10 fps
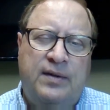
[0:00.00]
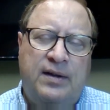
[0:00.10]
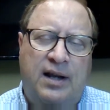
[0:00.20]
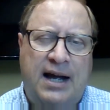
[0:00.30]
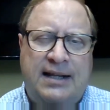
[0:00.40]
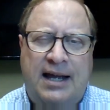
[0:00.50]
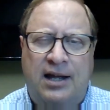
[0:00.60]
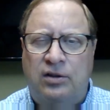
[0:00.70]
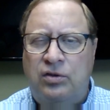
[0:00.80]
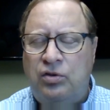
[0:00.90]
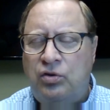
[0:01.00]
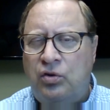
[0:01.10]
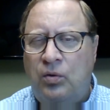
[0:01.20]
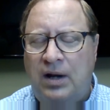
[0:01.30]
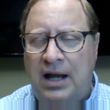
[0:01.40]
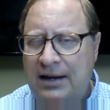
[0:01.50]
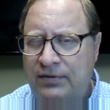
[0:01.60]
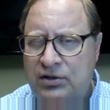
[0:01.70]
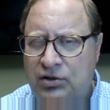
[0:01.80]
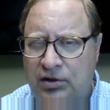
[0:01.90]
like that through a life
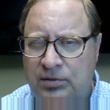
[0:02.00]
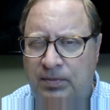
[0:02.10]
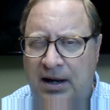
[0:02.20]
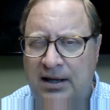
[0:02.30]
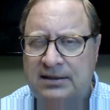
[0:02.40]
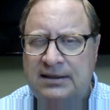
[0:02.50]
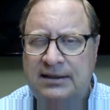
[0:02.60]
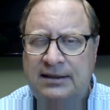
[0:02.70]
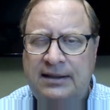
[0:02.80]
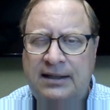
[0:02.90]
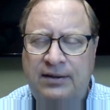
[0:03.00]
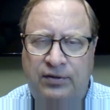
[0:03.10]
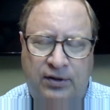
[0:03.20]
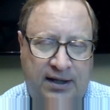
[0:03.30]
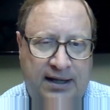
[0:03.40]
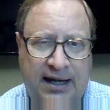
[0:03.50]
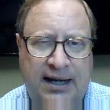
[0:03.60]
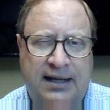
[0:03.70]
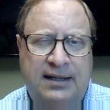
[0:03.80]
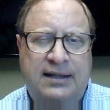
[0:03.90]
insurance policy if you can get
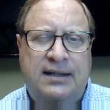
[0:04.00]
it